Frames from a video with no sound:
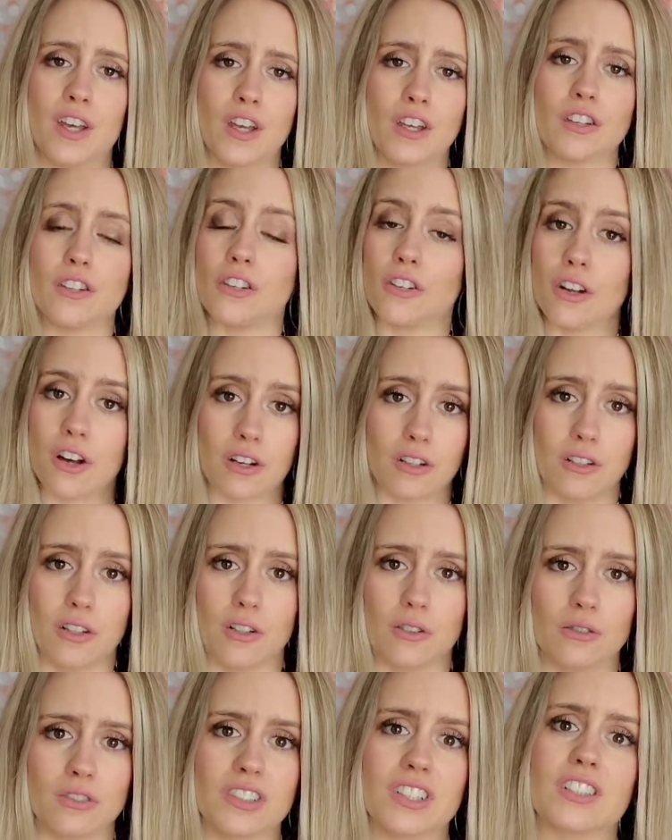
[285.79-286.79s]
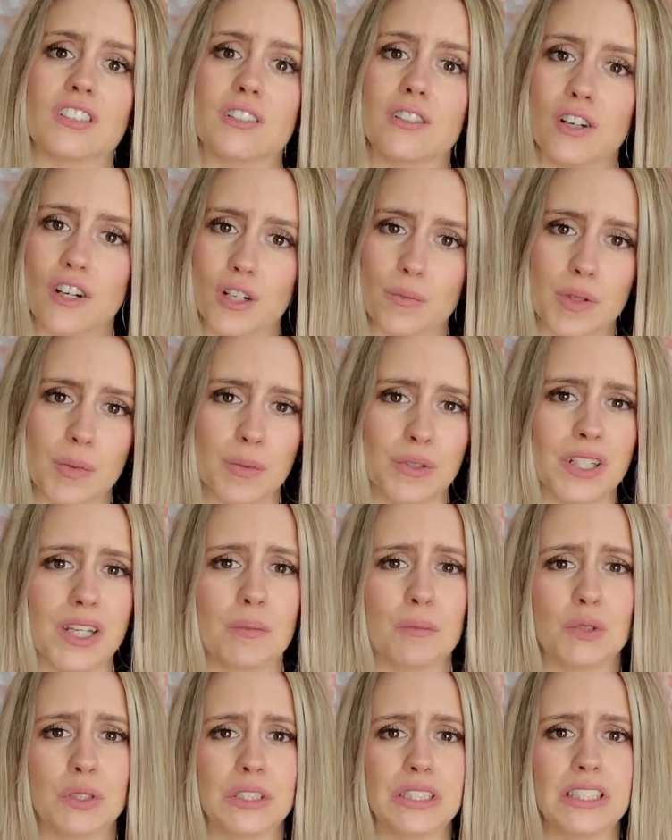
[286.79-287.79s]
you're not alone, because a lot of people get
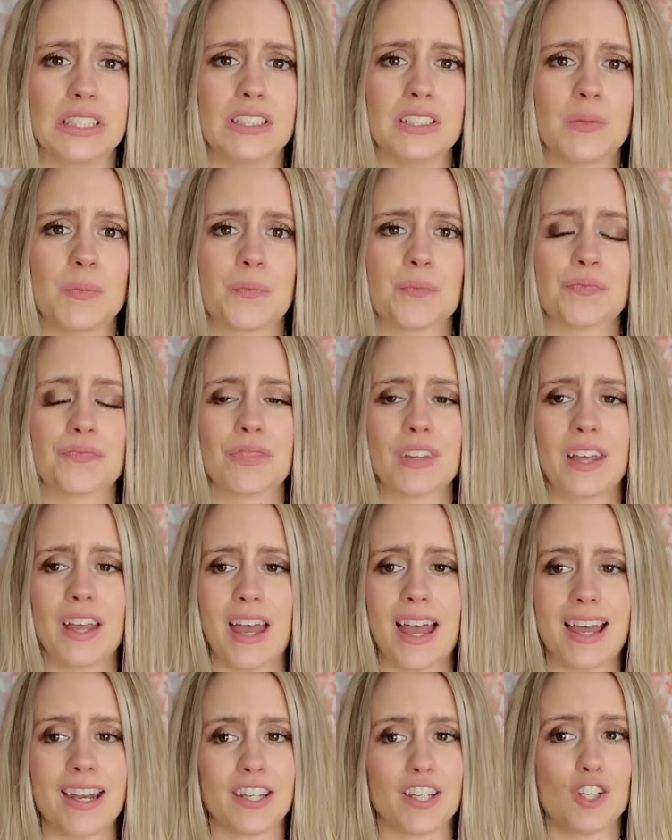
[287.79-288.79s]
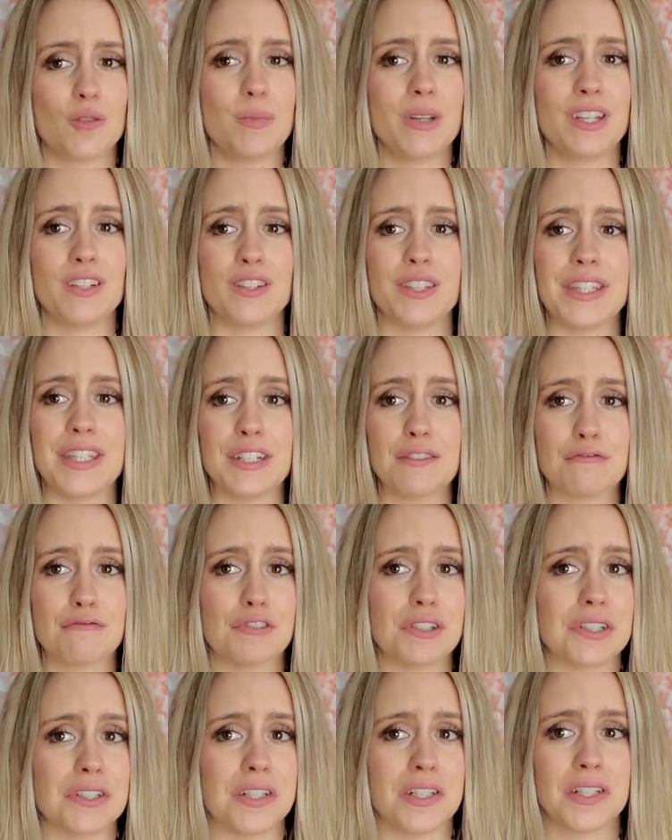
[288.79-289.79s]
bullied. And it could be in
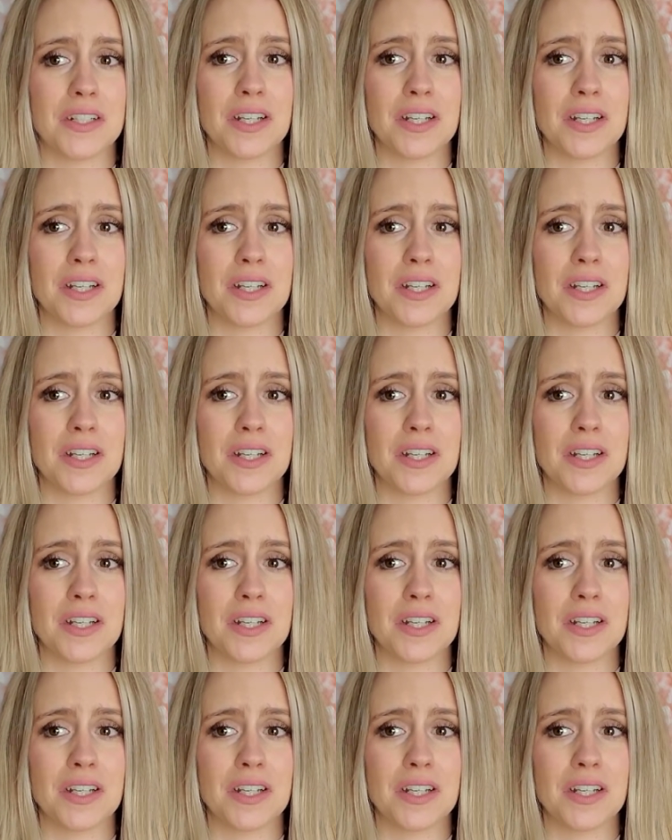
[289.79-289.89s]
different